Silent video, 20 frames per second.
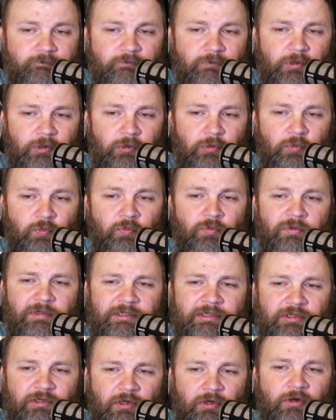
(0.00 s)
what
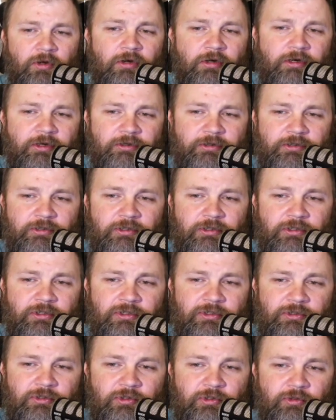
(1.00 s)
card
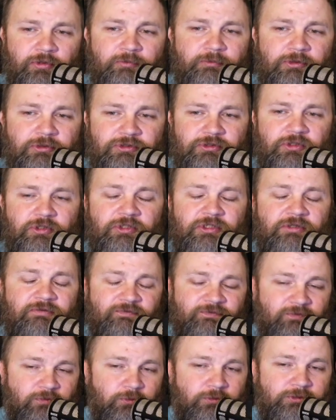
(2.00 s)
you're most looking
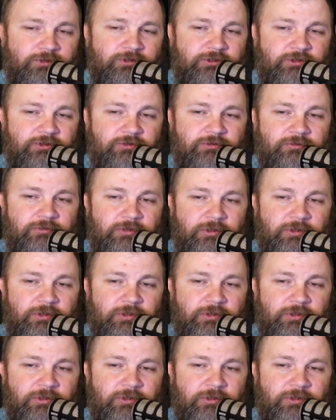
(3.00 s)
forward to